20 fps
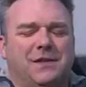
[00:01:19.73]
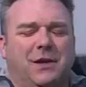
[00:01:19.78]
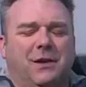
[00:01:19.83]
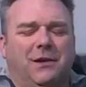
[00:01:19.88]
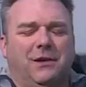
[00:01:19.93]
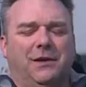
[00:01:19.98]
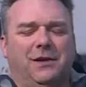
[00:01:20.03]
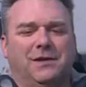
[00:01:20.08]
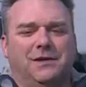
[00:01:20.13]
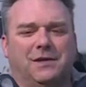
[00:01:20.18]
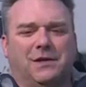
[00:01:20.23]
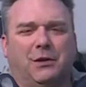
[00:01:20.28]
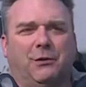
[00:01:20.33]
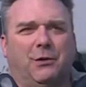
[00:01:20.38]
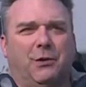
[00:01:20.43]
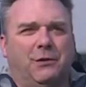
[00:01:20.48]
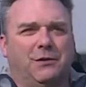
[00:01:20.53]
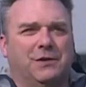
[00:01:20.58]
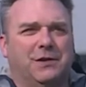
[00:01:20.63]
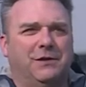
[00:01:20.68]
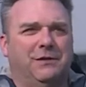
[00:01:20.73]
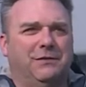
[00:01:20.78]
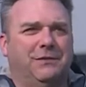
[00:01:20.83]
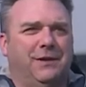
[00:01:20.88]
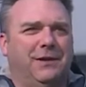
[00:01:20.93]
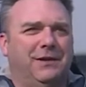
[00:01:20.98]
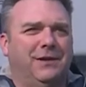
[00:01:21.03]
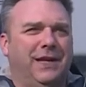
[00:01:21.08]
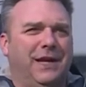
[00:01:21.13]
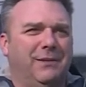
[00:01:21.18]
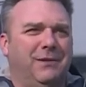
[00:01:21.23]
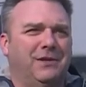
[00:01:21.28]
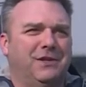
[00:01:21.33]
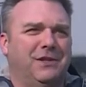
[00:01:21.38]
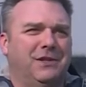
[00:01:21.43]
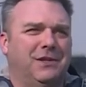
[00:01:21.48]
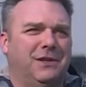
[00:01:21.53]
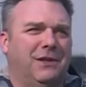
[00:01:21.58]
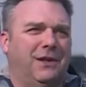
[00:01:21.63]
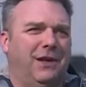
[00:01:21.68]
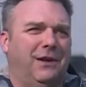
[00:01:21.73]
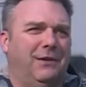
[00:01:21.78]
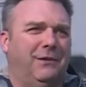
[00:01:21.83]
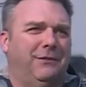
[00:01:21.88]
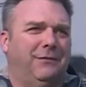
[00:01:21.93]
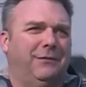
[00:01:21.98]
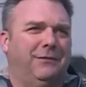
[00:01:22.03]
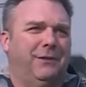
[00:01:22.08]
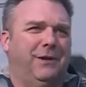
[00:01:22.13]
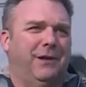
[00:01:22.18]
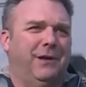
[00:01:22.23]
Salt is corrosive. It damages a lot of